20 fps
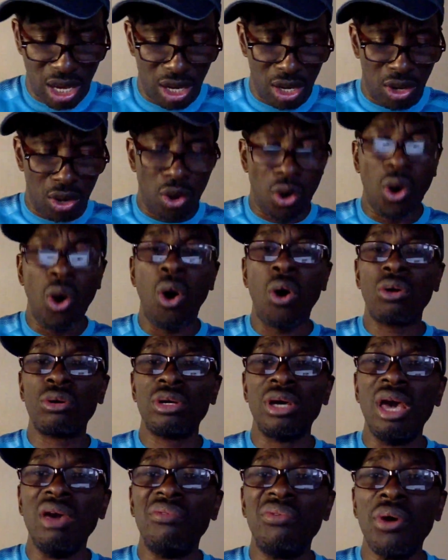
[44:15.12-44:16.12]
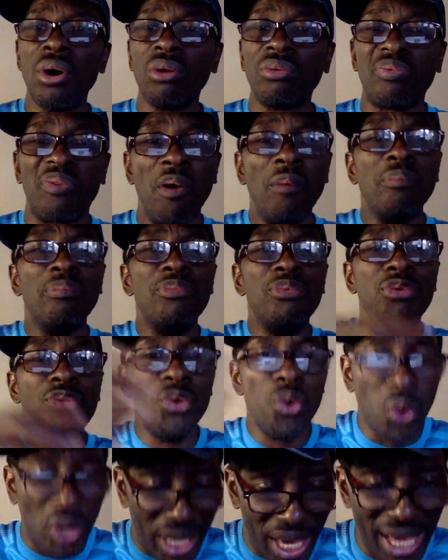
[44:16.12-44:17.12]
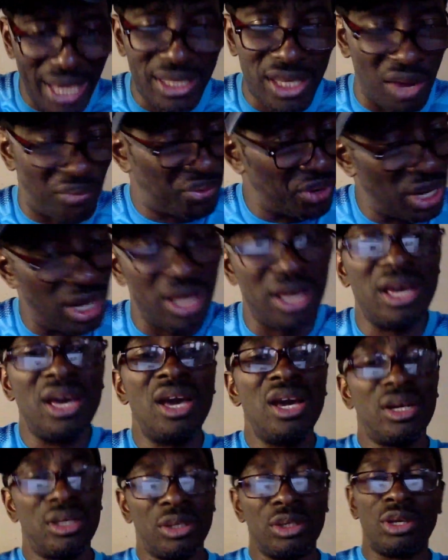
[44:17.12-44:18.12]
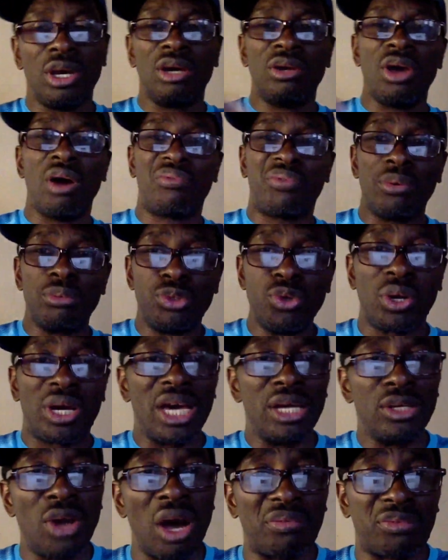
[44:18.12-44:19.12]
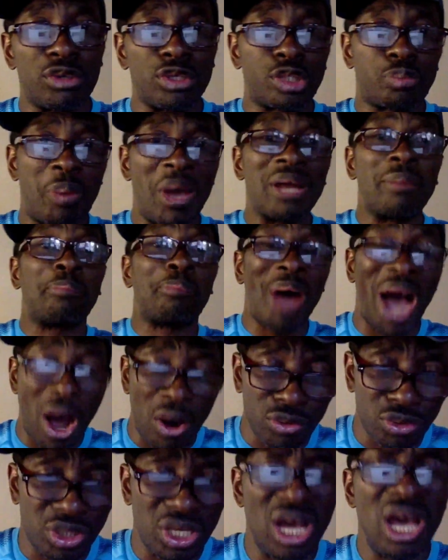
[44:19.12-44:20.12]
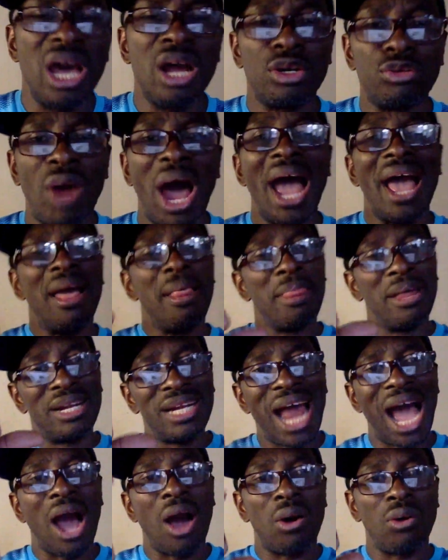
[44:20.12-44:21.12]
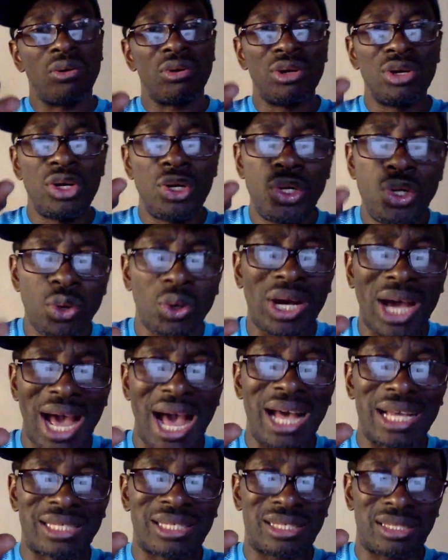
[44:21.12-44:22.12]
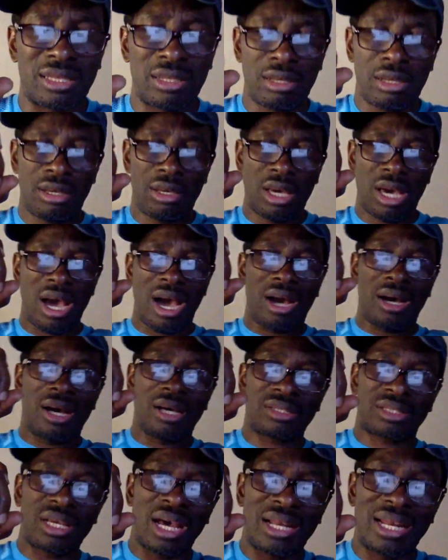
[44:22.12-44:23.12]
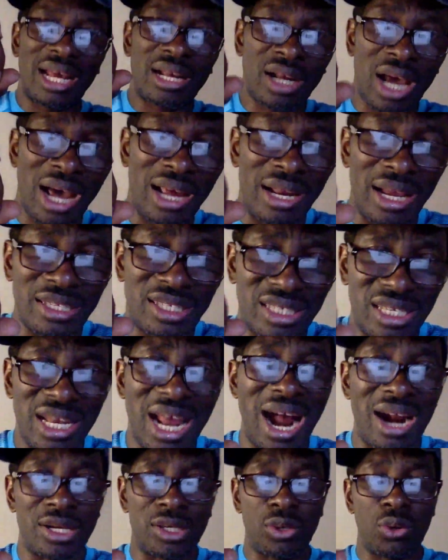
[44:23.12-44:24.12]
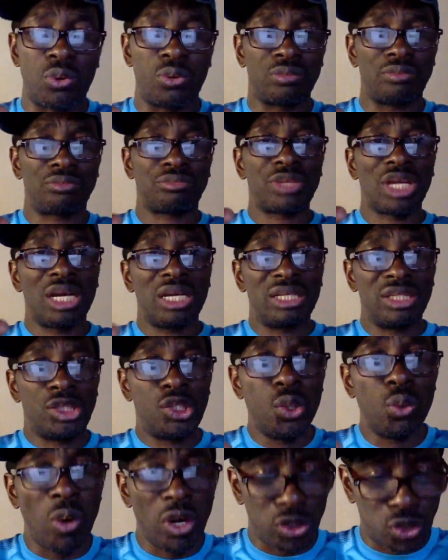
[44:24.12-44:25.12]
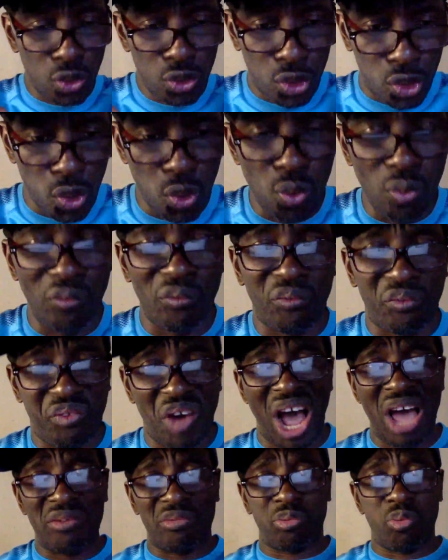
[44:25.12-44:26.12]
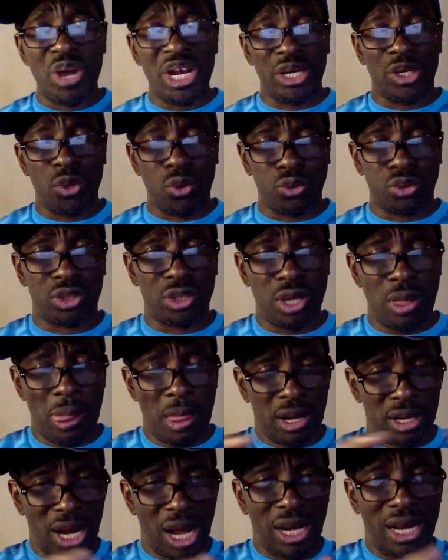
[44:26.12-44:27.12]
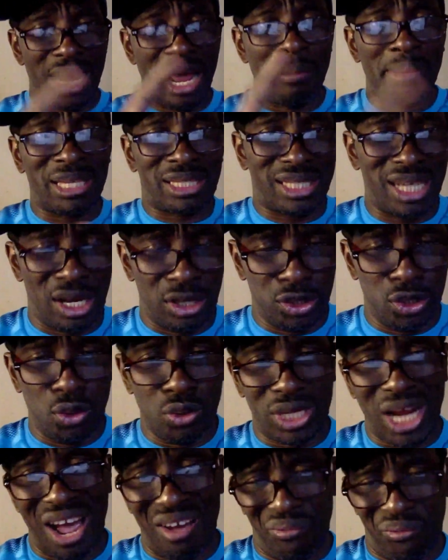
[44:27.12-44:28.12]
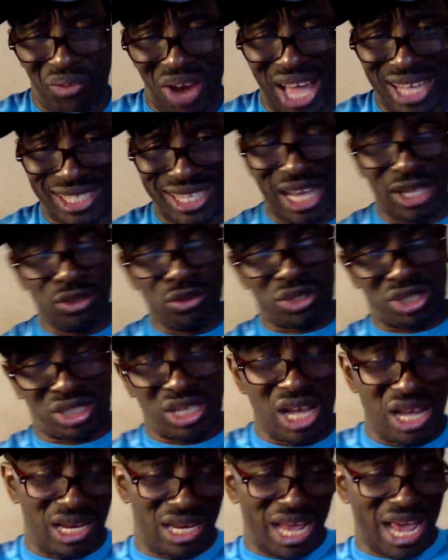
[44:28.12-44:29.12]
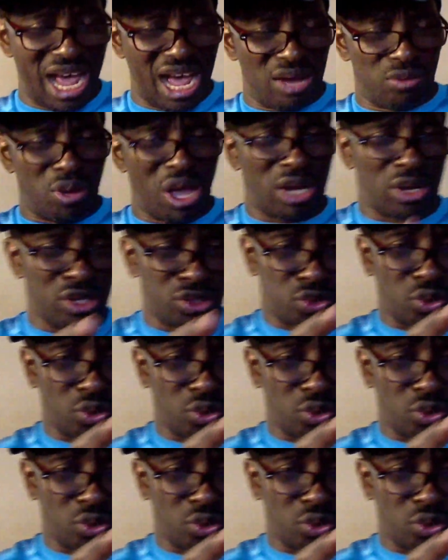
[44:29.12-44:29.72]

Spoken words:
Or if you're from UK, definitely you're from UK, you have to spend pounds. Right now, look at a scenario. Do you want to do 5 windows? Now, let me tell you, that flat that you see there, we are going